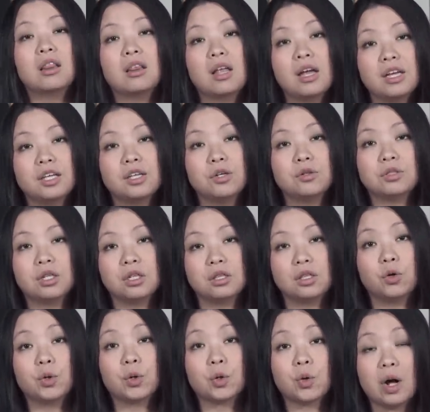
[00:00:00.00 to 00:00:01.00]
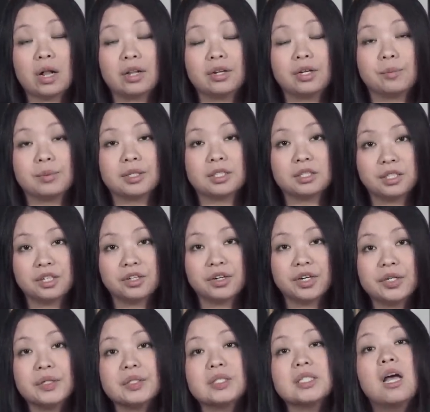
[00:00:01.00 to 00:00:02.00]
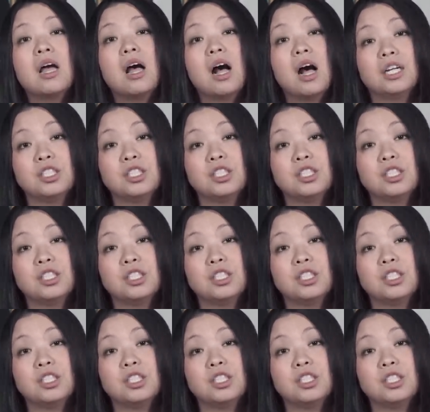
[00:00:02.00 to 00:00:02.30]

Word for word: like using lower-quality materials,